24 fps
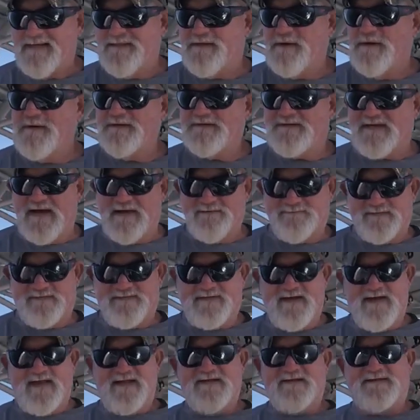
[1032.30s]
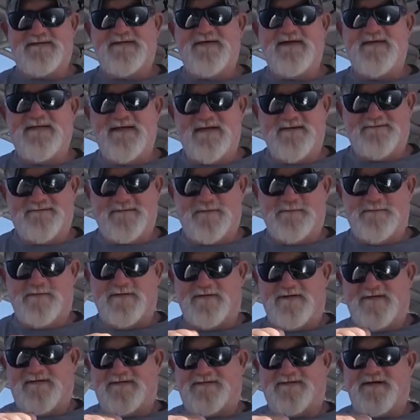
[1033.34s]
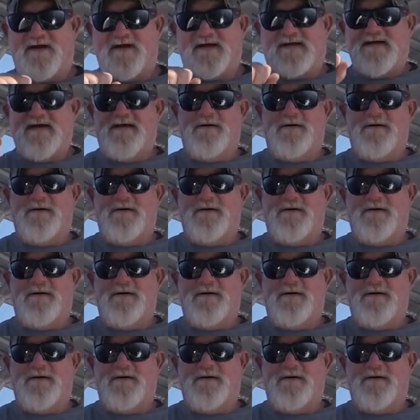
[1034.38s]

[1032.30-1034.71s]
Those have a tendency that if they're really stuck,